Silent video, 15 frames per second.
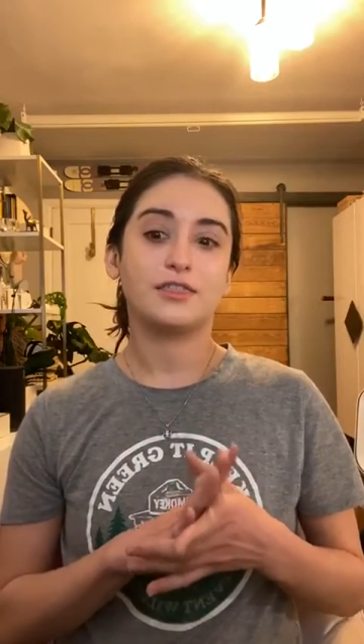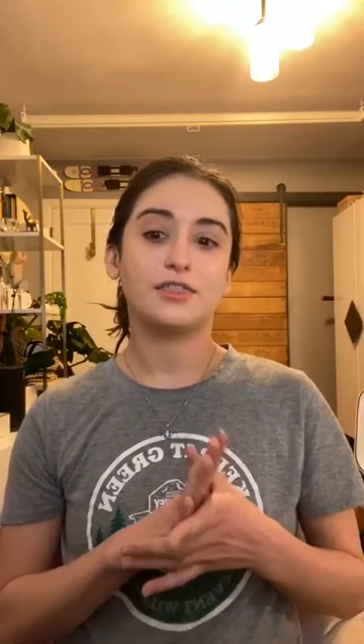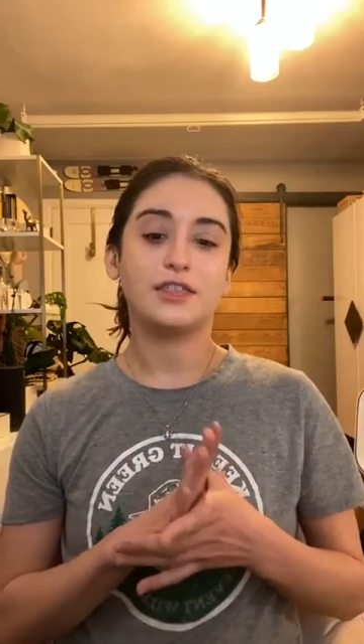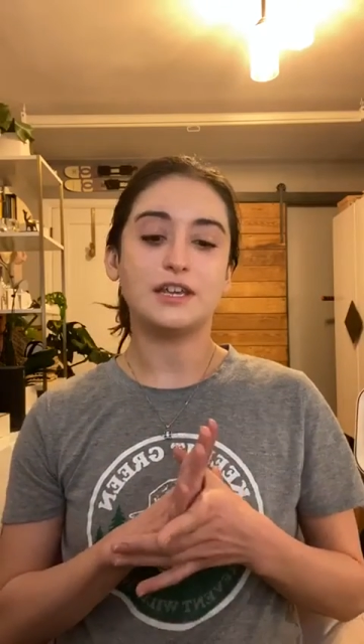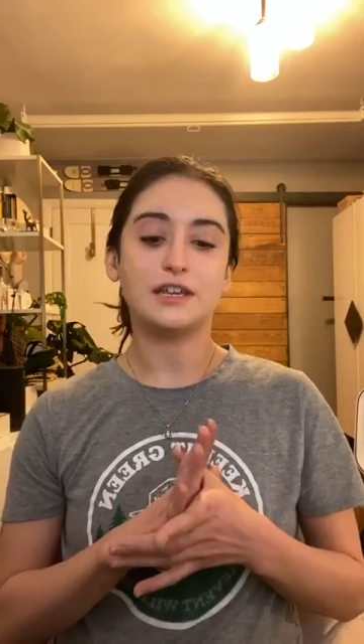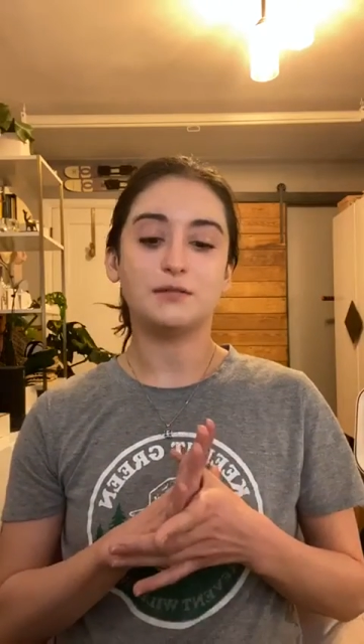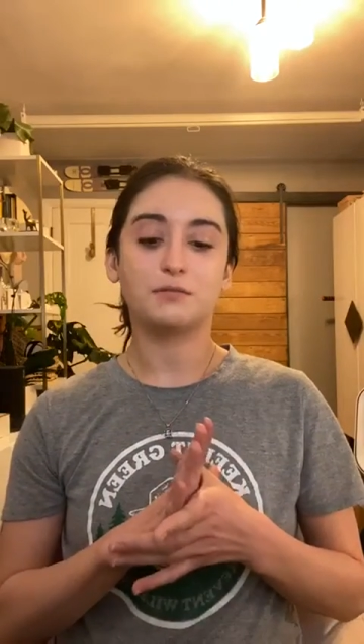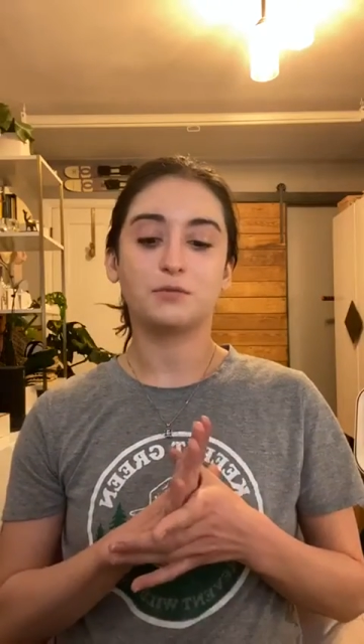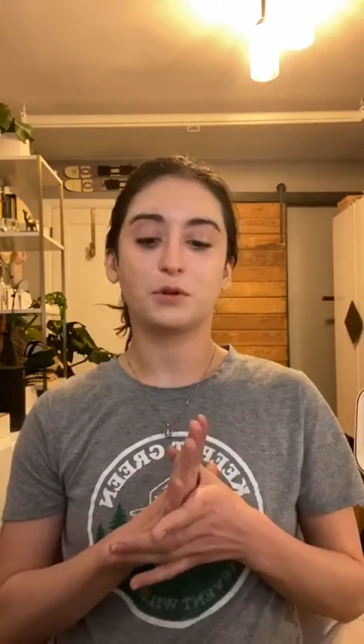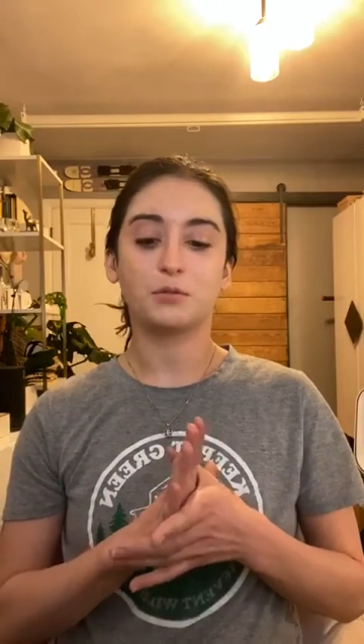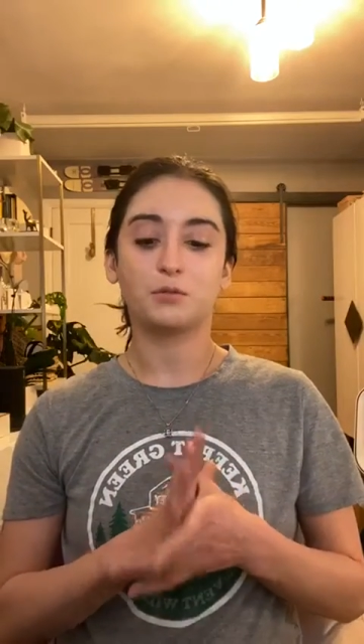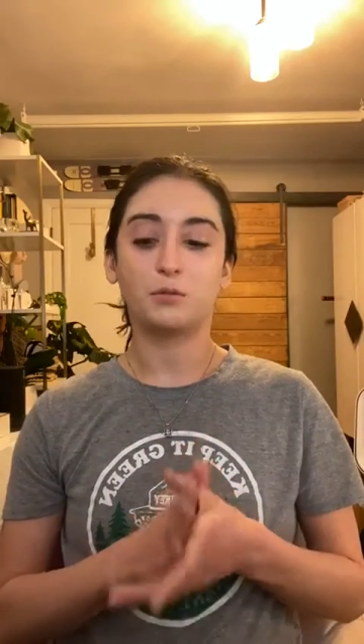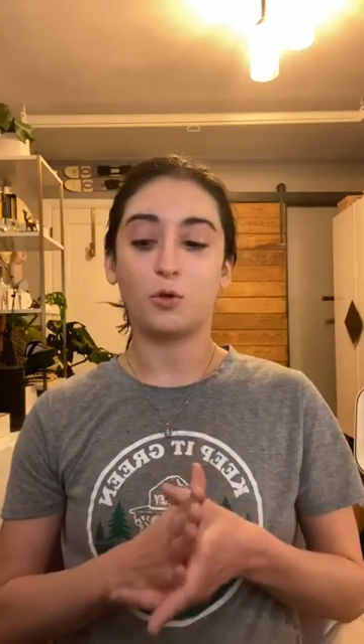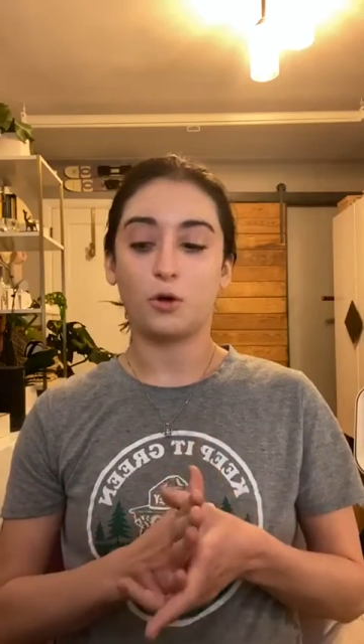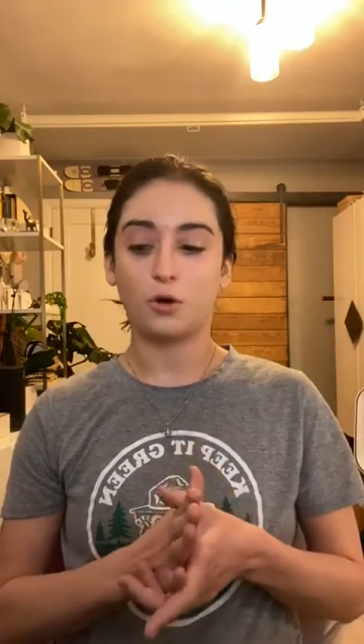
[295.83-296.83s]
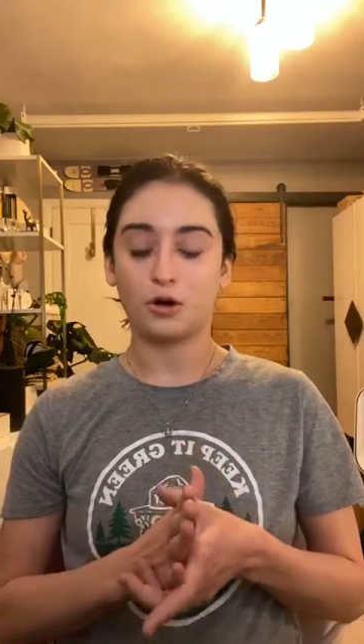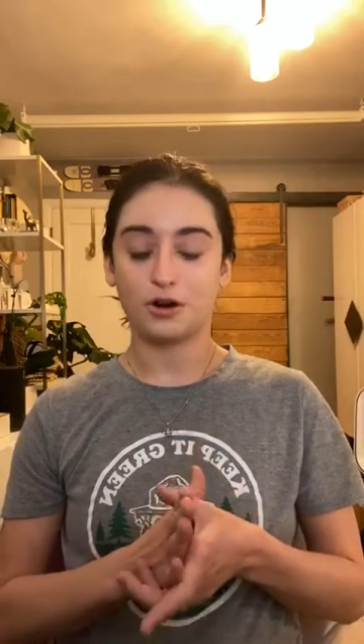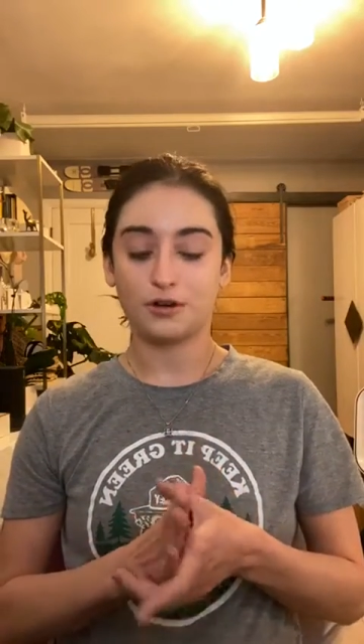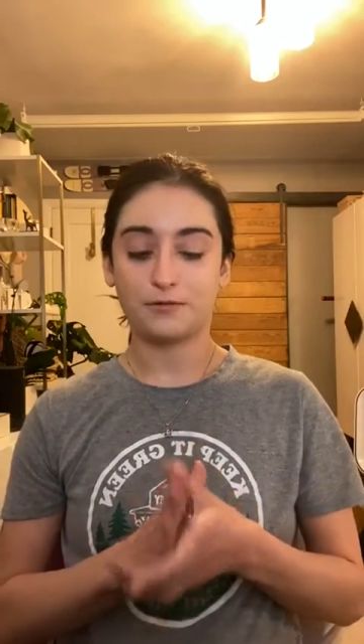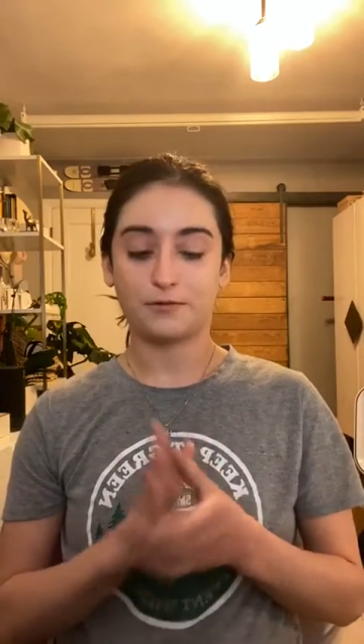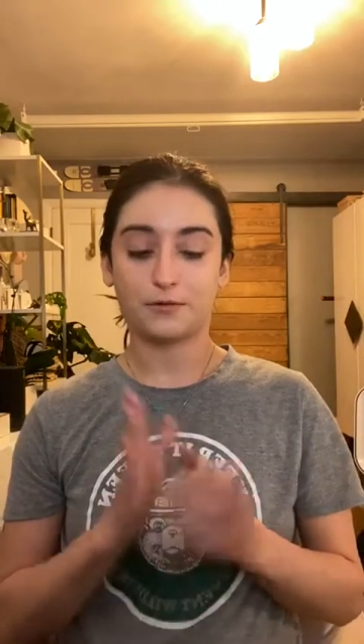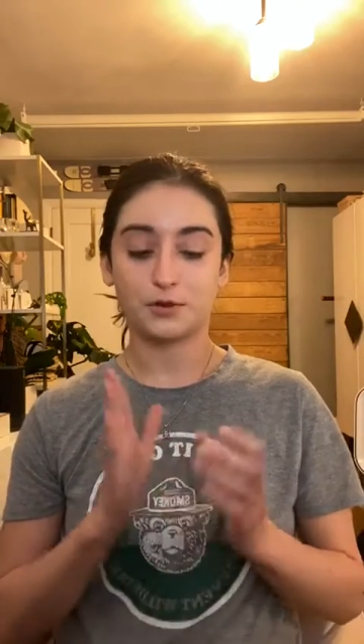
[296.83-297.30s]
the
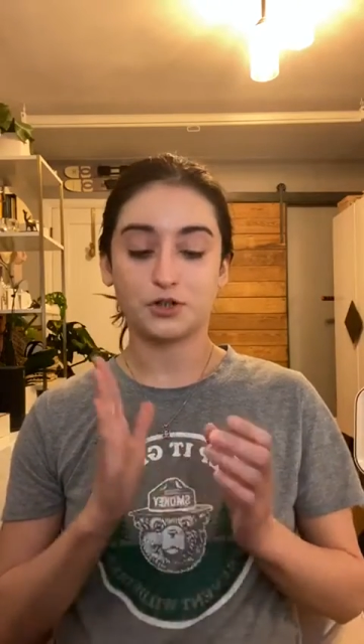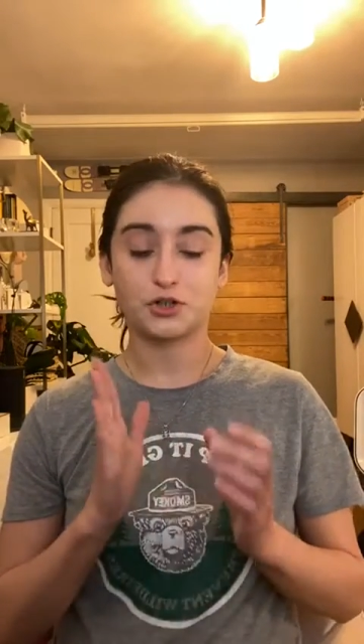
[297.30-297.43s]
reward for